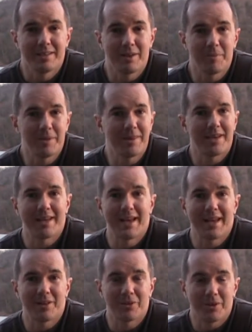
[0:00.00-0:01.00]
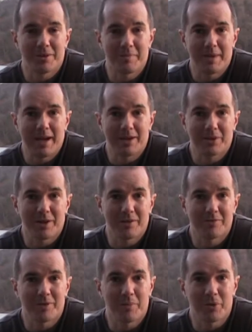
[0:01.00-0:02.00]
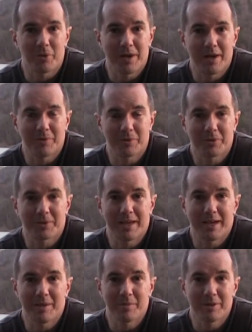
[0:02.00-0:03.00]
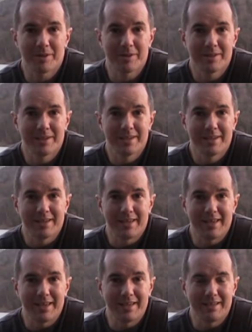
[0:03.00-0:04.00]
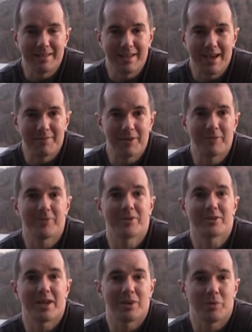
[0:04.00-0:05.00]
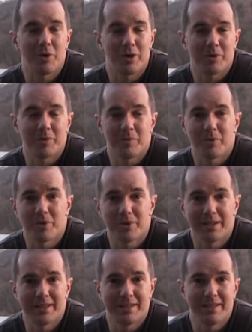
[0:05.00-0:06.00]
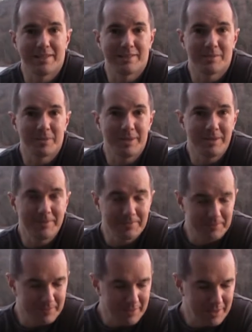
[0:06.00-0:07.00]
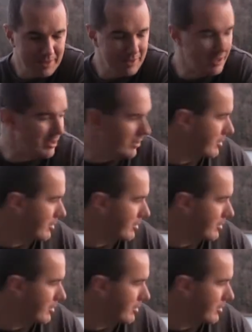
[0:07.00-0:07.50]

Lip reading: Don't be that angler on the bank trying to fumble around with your camera and have that fish out of the water more than it needs to be. So